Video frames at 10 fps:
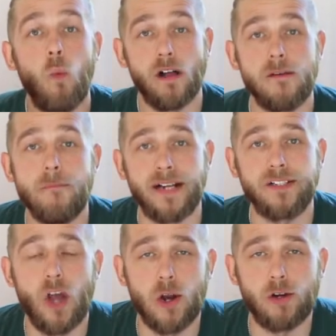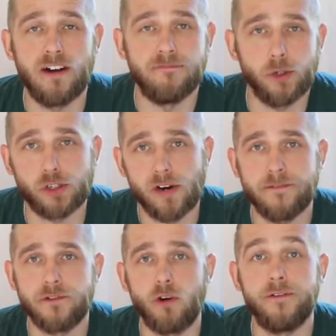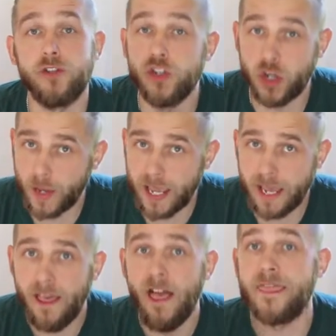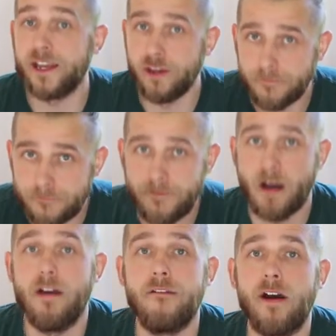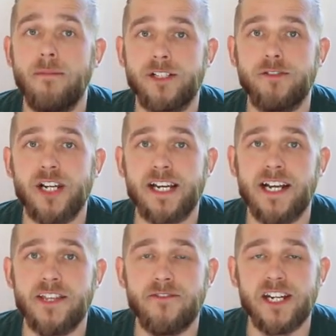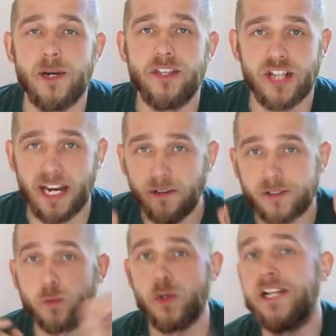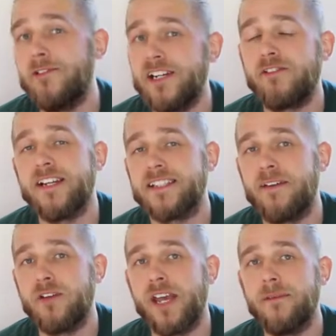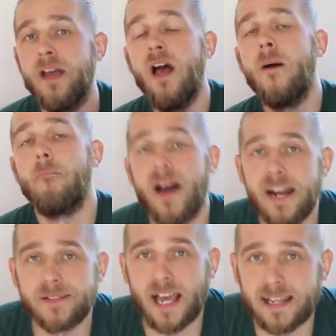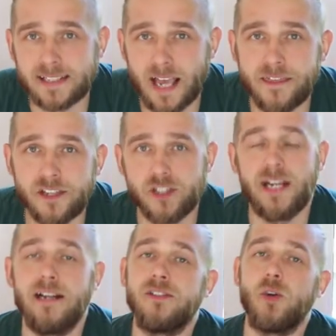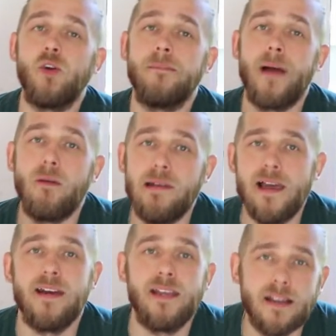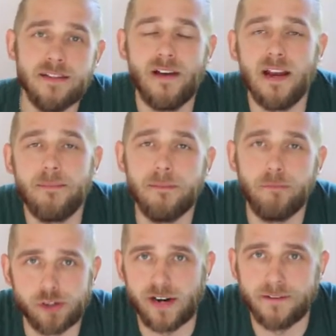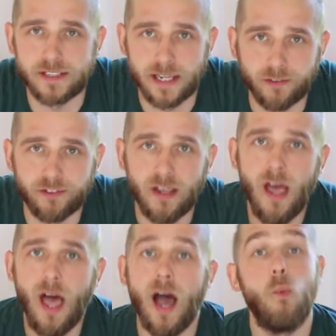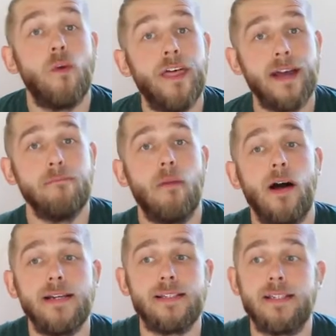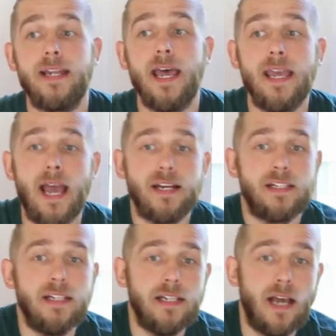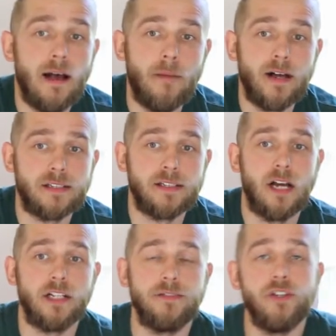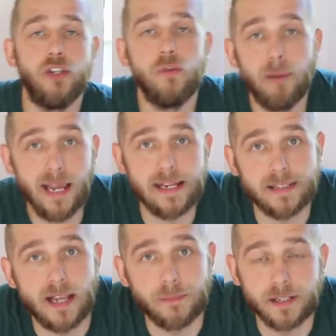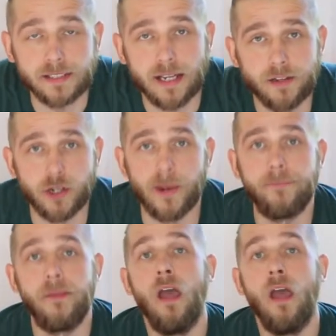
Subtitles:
welcome back to KoloKraft Bushcraft, or if you're new here, thank you very, very much for checking out the video and the channel. It's really, really great to have you here. My name's Alex and this channel is all about learning and developing bushcraft skills. With that in mind, today actually marks the start of a new playlist that I'm going to start doing.